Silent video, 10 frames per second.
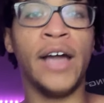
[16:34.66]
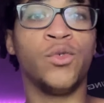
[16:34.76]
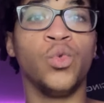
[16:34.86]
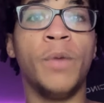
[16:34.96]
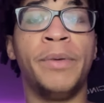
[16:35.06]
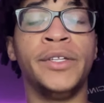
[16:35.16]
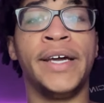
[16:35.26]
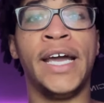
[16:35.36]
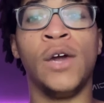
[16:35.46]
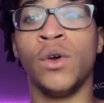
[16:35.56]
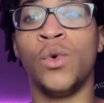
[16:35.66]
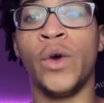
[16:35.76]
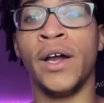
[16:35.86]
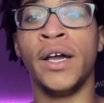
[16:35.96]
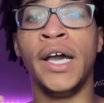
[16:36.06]
grew up in the era
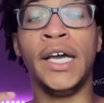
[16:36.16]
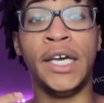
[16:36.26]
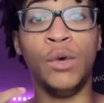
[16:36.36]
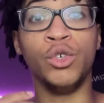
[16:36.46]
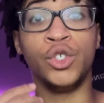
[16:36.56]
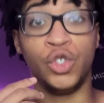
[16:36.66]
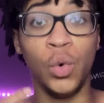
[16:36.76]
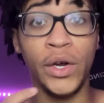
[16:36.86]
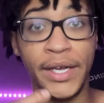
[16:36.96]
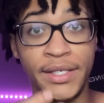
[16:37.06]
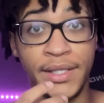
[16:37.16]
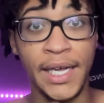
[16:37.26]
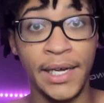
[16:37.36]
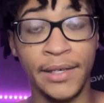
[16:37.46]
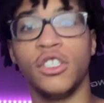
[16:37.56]
where he was doing his
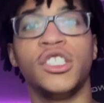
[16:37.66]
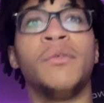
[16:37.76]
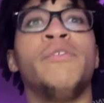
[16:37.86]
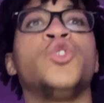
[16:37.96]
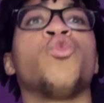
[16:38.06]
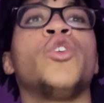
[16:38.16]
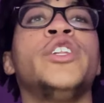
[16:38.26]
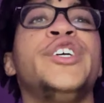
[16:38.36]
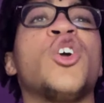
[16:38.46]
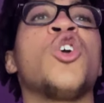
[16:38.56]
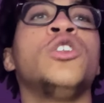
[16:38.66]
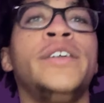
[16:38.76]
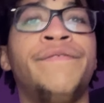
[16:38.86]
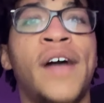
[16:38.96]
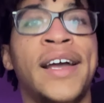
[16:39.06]
thing. Some of his really
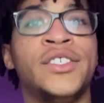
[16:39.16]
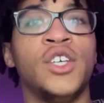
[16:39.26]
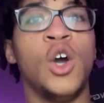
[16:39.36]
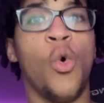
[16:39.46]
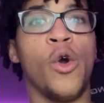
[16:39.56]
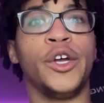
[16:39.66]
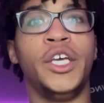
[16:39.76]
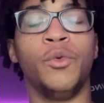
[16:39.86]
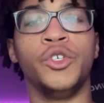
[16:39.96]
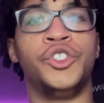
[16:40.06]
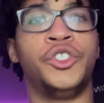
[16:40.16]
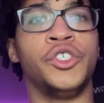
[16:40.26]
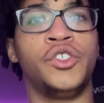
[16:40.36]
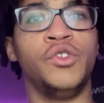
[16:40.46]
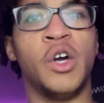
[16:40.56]
early fights where he was
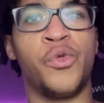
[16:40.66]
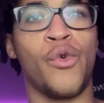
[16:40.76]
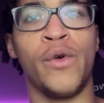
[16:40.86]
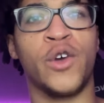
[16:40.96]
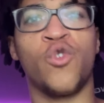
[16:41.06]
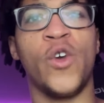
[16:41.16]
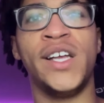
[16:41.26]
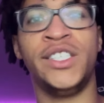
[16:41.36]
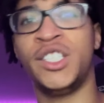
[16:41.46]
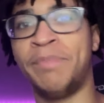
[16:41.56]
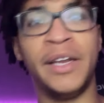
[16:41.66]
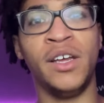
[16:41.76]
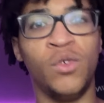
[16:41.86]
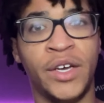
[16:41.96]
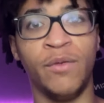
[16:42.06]
just, you know, throwing crazy
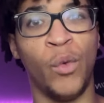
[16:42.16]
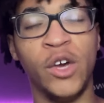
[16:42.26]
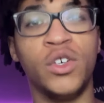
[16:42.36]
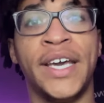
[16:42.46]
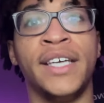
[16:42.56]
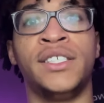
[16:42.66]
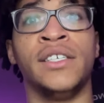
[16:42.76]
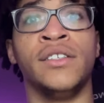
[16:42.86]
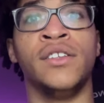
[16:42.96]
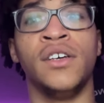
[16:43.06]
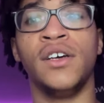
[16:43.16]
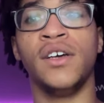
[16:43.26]
spinning wheel kicks and